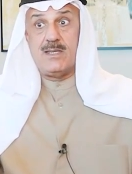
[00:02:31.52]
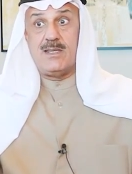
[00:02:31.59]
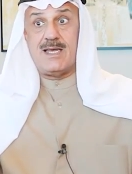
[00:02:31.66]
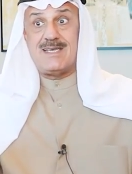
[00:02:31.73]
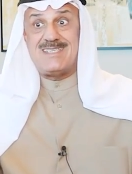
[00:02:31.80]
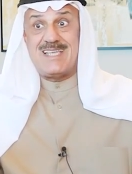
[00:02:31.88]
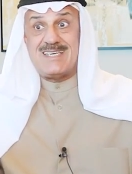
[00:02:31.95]

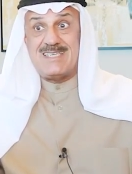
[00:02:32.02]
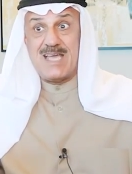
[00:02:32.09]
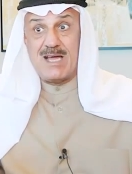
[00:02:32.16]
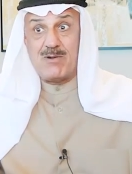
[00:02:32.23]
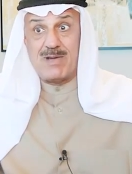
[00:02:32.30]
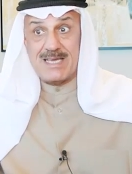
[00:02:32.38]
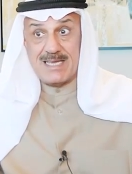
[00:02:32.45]
that the
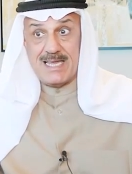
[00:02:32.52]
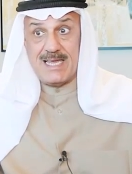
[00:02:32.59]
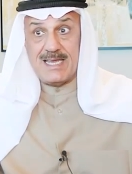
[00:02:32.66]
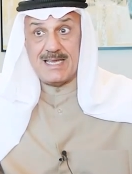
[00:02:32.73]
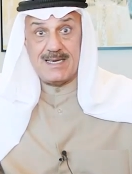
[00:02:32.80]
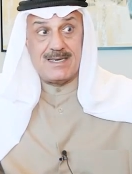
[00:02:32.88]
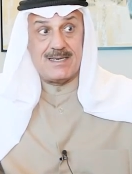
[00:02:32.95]
Dow
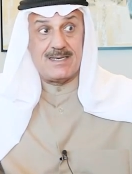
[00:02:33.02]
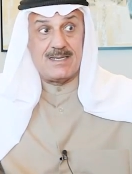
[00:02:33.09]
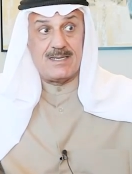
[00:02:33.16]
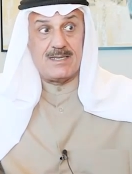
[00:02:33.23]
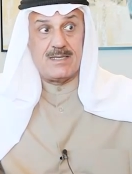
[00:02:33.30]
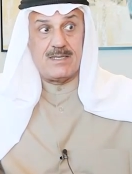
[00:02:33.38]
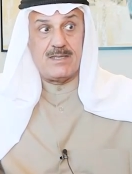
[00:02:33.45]
again,
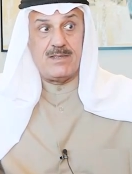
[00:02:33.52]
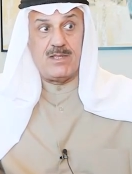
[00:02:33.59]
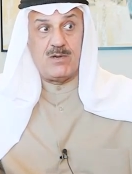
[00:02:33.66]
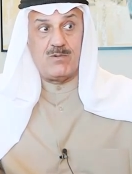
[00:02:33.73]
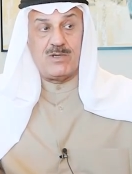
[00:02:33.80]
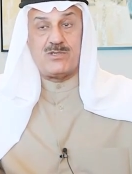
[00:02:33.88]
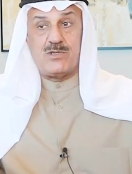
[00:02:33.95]

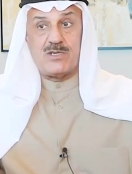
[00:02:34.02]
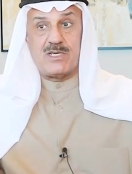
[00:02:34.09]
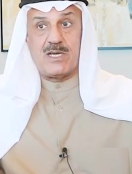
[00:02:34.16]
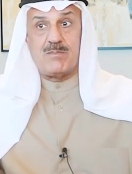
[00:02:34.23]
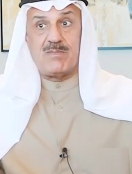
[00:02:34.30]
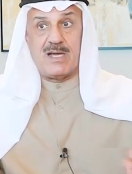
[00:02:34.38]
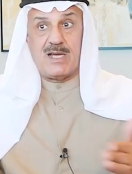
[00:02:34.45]
they want to
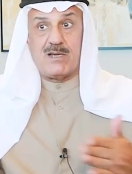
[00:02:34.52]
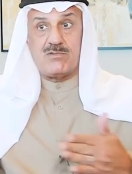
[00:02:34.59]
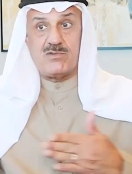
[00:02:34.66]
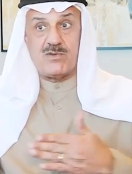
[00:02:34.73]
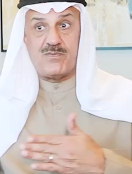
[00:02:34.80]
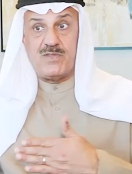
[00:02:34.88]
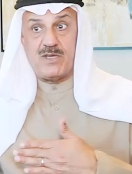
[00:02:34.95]
come
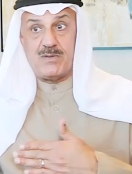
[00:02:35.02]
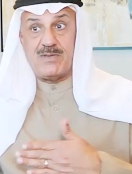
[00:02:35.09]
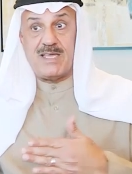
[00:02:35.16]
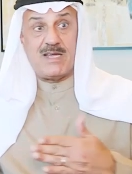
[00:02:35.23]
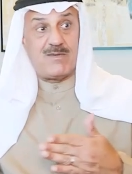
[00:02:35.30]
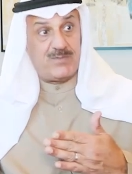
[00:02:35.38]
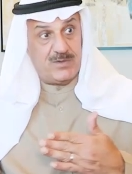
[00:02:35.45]
out of the,
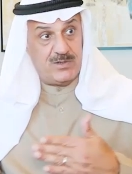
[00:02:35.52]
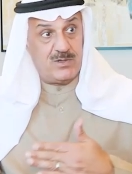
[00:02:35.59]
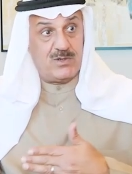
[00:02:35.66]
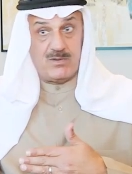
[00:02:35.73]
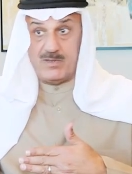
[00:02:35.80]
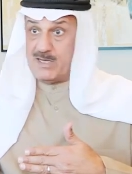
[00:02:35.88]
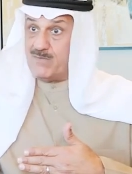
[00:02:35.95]
they have, you
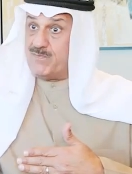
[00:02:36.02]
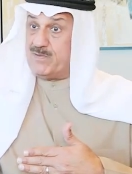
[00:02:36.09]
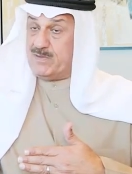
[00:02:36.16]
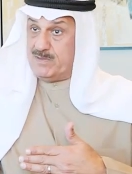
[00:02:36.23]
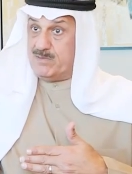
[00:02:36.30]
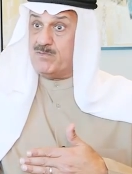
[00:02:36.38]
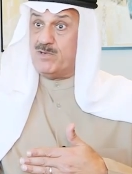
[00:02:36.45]
know, they have
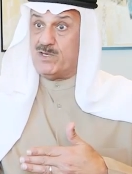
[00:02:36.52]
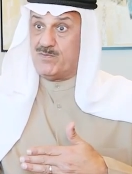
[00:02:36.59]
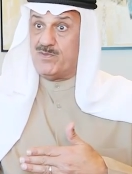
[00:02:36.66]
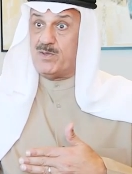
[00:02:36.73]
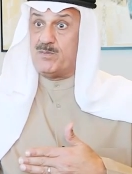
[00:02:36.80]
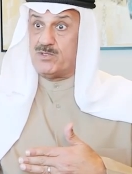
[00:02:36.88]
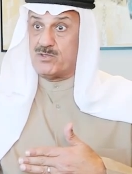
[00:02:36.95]
one
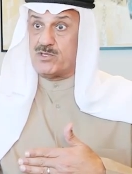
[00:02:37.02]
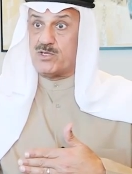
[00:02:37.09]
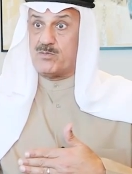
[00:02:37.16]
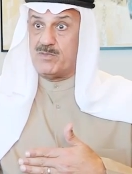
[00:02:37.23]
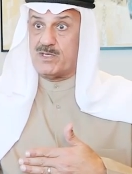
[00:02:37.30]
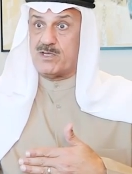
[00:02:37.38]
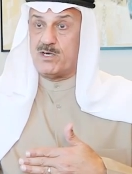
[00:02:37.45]
of the
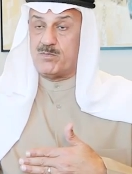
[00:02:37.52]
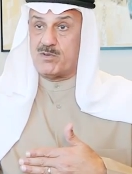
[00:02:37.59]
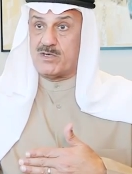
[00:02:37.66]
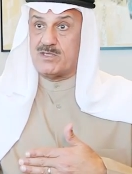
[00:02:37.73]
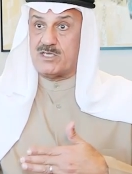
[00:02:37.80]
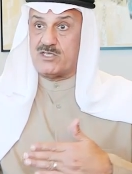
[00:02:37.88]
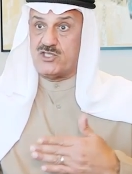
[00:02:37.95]
commercial
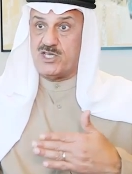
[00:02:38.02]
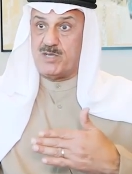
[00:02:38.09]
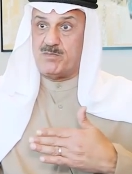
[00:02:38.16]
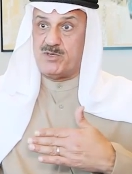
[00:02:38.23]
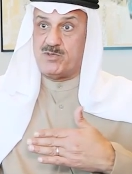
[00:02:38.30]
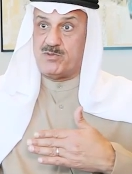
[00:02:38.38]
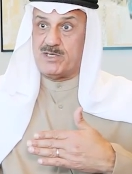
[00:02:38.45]
abroad, the share
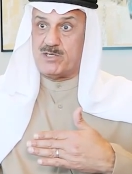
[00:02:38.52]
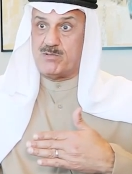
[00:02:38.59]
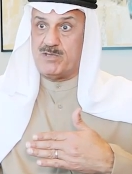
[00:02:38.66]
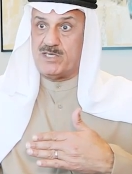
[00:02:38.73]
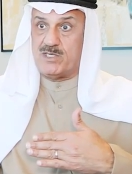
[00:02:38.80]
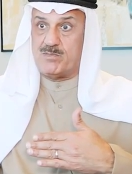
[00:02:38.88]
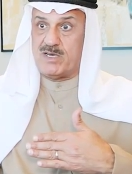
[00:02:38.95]
between
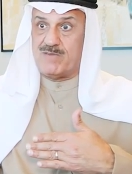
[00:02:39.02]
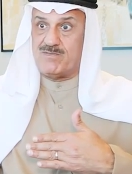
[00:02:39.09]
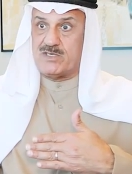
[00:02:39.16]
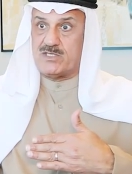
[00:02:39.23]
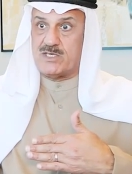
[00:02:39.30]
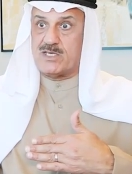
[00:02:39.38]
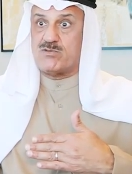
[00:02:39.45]
Kuwaiti
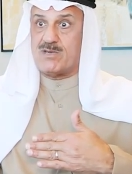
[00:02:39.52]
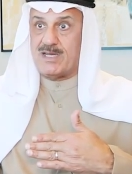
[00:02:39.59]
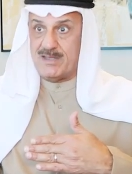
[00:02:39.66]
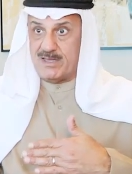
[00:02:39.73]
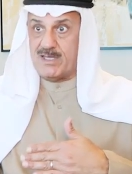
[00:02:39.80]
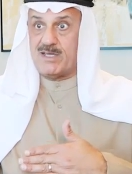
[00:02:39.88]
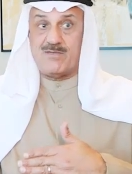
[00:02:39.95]
private sector
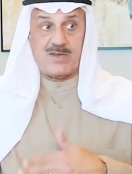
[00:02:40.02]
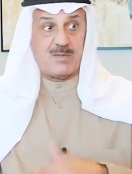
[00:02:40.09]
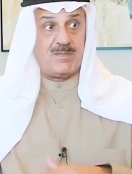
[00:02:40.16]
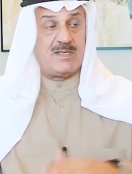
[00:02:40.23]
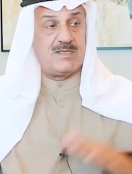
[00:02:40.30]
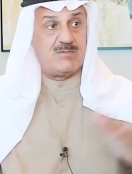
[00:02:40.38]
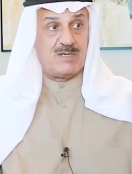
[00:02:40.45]
and the
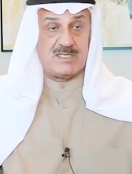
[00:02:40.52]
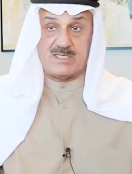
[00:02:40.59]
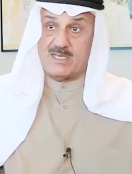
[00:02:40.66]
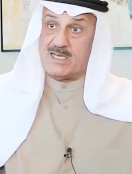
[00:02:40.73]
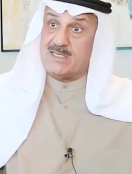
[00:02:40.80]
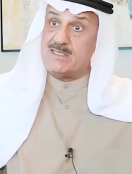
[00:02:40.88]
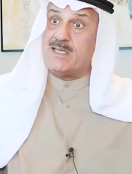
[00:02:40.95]
government, one
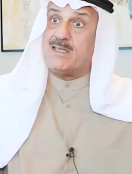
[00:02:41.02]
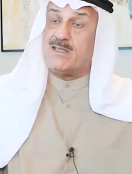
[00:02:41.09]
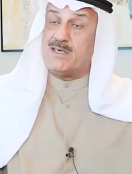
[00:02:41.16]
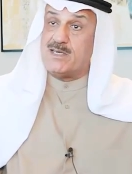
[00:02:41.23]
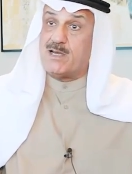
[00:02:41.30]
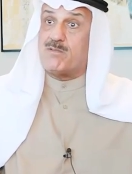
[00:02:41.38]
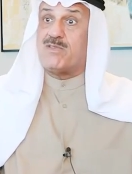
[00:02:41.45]
side, and
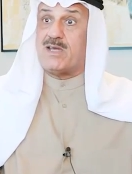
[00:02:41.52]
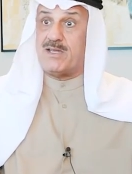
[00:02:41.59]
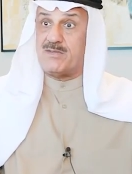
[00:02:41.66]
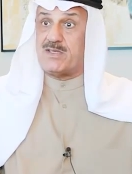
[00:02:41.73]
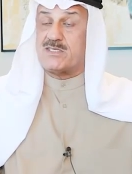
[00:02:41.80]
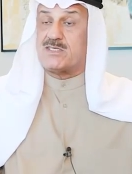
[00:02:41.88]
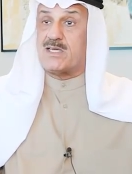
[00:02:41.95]
the Dow, the
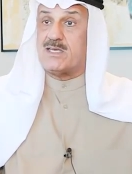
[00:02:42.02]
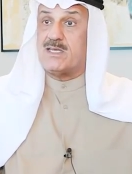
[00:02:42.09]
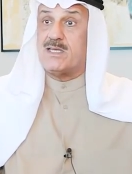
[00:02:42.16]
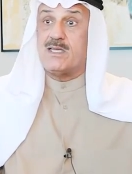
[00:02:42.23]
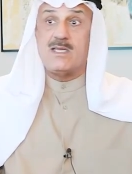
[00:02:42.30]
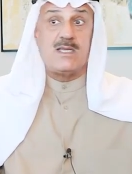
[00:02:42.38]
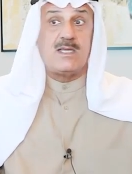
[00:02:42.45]
other side.
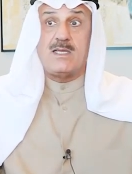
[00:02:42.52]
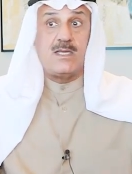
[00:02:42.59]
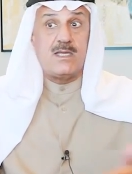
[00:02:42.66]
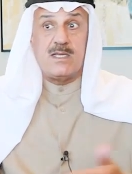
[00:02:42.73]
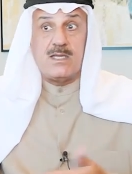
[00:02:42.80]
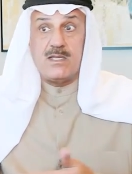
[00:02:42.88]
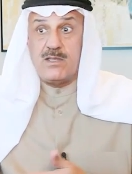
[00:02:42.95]

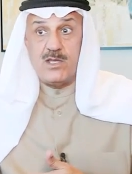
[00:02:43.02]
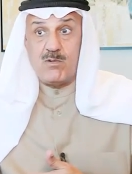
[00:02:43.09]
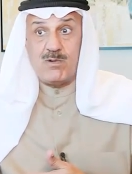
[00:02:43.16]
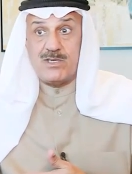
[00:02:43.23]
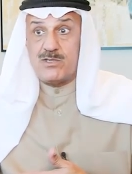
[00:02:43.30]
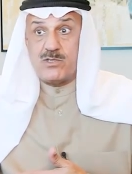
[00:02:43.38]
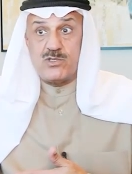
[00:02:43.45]
They
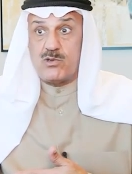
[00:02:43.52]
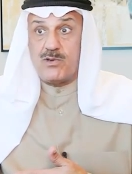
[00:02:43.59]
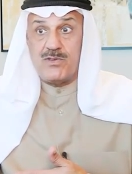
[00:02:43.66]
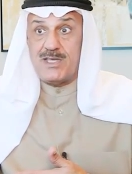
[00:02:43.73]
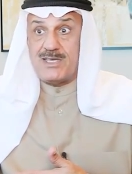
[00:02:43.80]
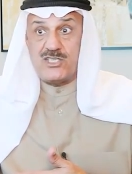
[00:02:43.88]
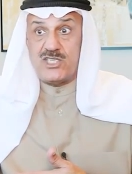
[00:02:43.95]
want to sell
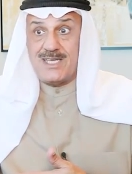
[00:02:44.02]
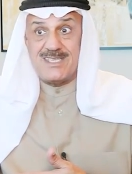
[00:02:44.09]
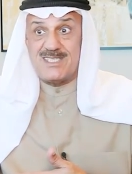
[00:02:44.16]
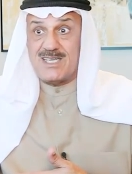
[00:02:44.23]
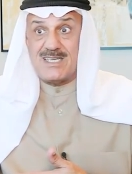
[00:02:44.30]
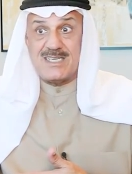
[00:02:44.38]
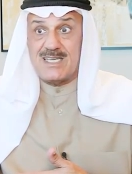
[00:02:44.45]
their
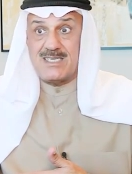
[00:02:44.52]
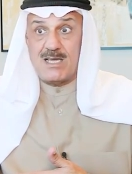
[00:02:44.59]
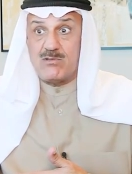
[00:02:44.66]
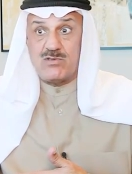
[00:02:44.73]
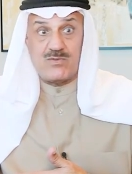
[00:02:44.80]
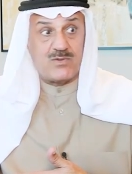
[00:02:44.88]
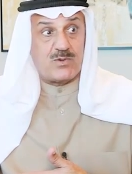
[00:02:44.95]
shares and get
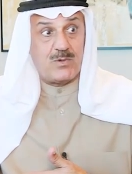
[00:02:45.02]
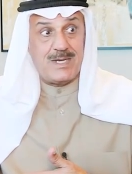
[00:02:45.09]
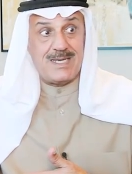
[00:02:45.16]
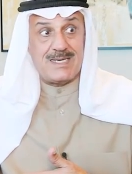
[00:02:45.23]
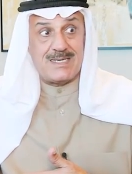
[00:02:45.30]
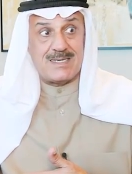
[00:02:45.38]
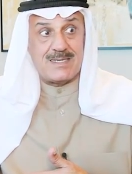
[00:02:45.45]
out of
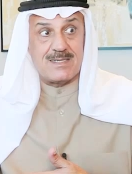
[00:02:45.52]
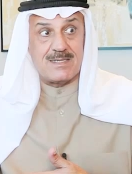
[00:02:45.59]
Kuwait